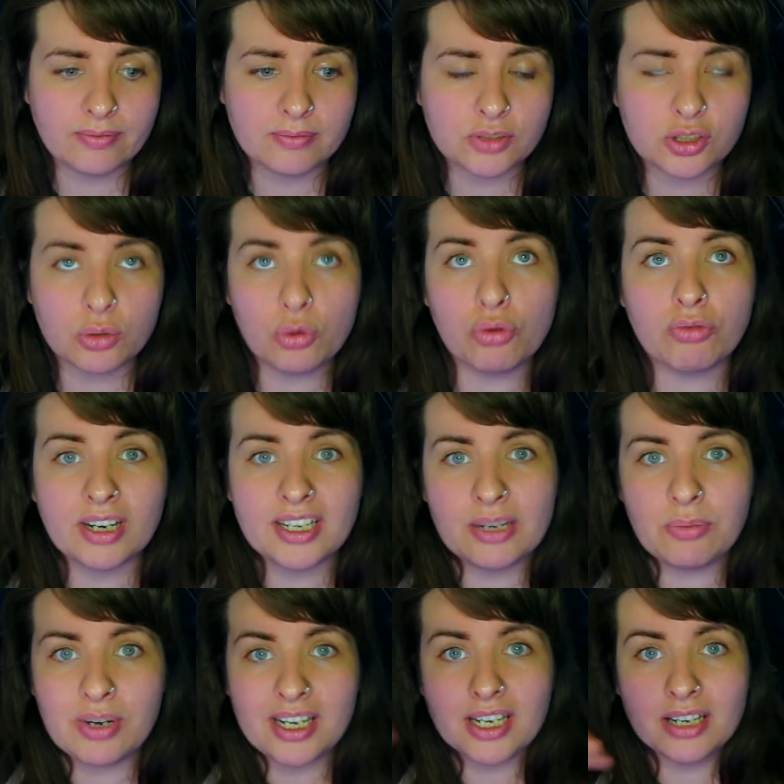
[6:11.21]
so already
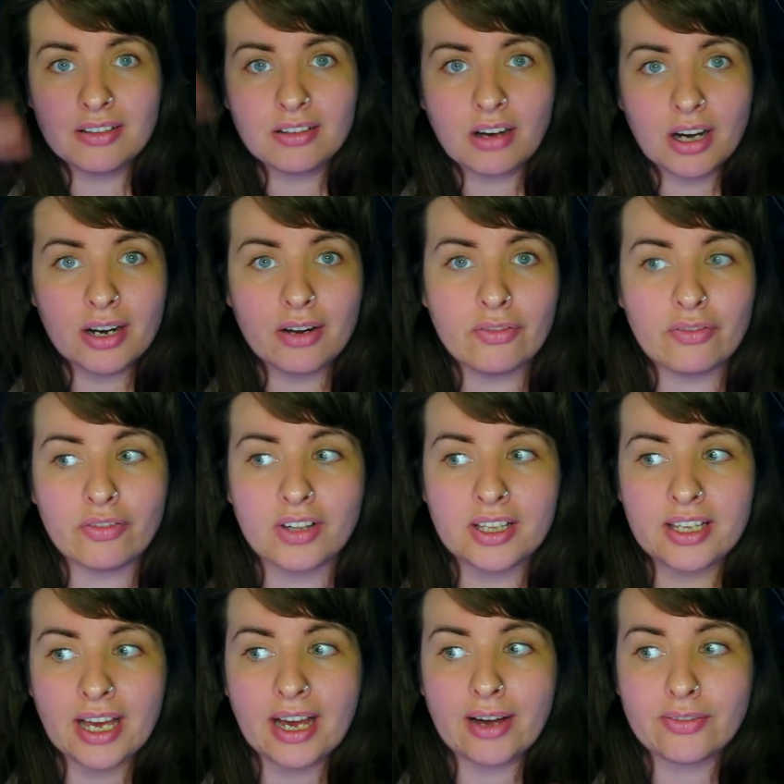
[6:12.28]
we can kind of
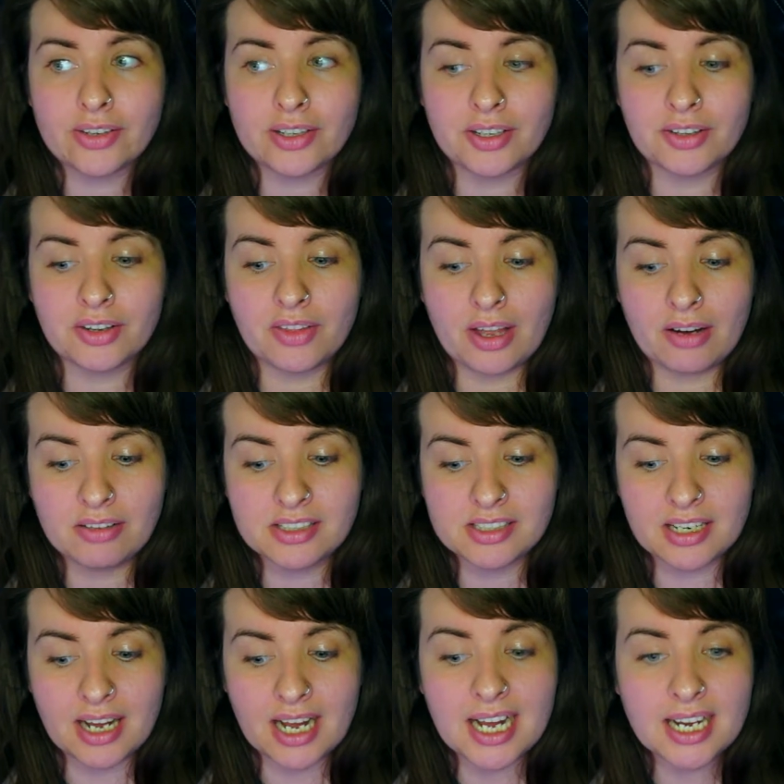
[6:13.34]
gather that there is
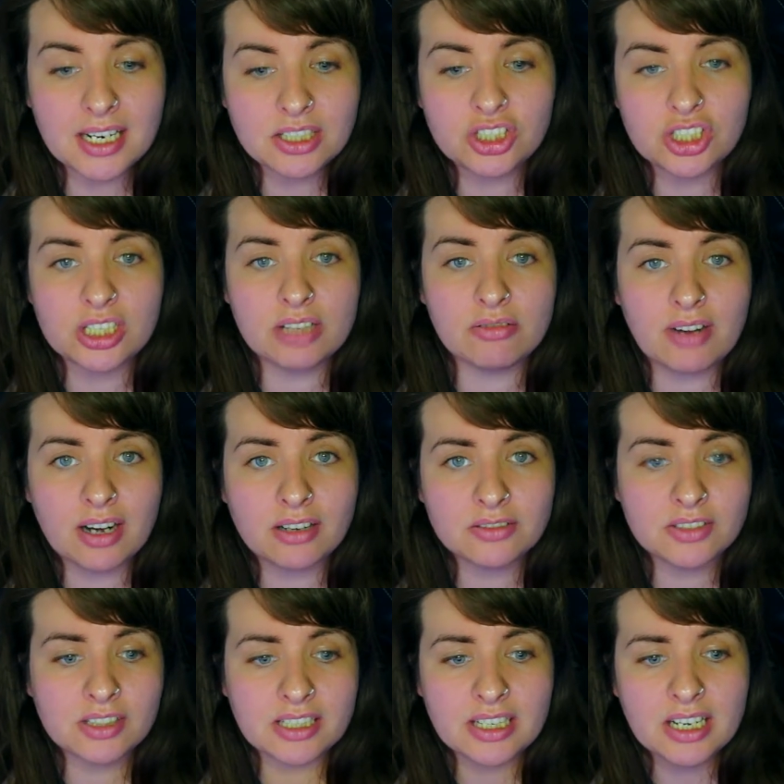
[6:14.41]
an energy
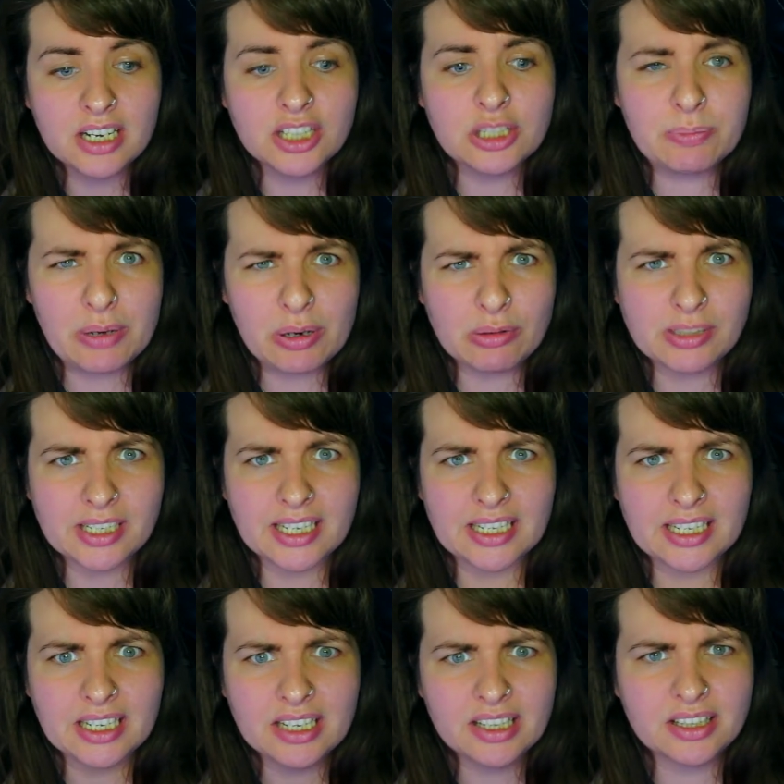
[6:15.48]
around the the building